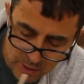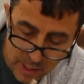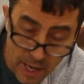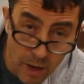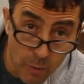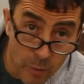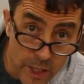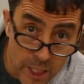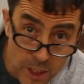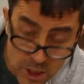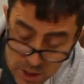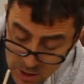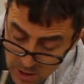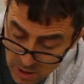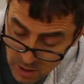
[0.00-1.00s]
you can't
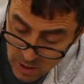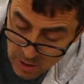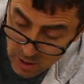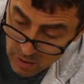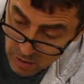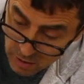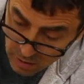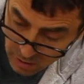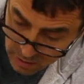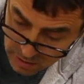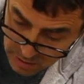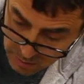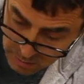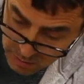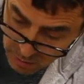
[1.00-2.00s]
reach, a lot of
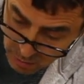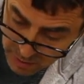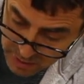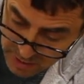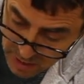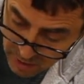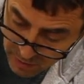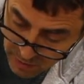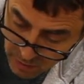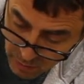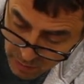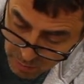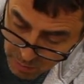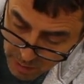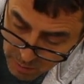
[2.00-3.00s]
times you can reach down in there
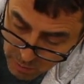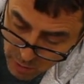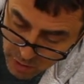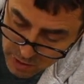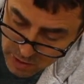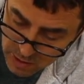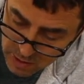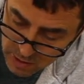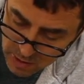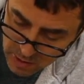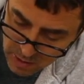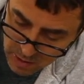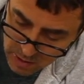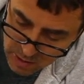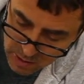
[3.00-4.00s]
with a paintbrush,
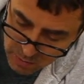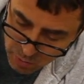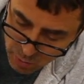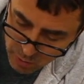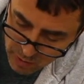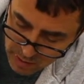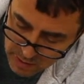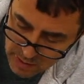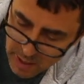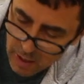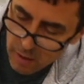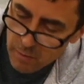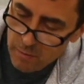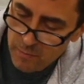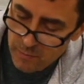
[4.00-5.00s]
smooth things
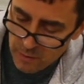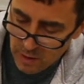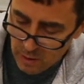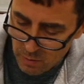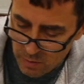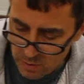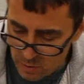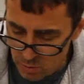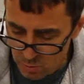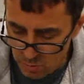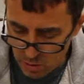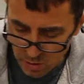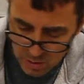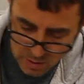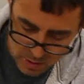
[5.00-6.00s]
out, get rid of tool
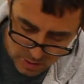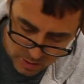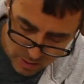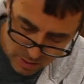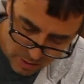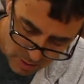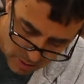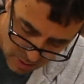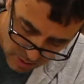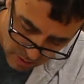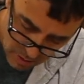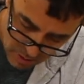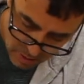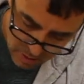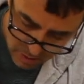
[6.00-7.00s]
marks.
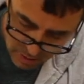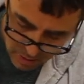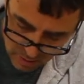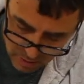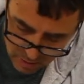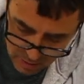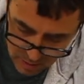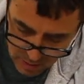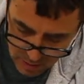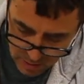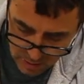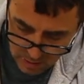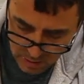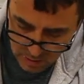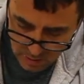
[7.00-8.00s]
Okay,
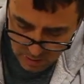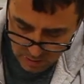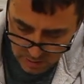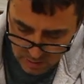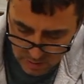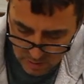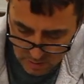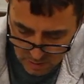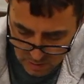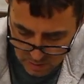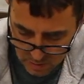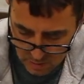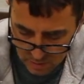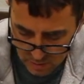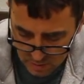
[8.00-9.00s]

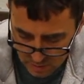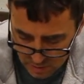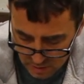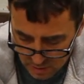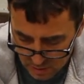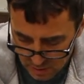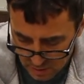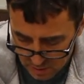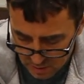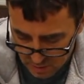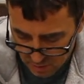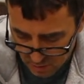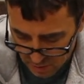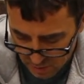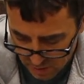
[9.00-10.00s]
let's get this
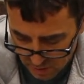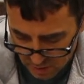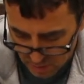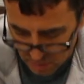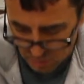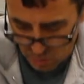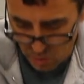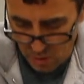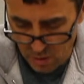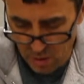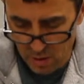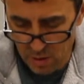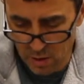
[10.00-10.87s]
going out a little more.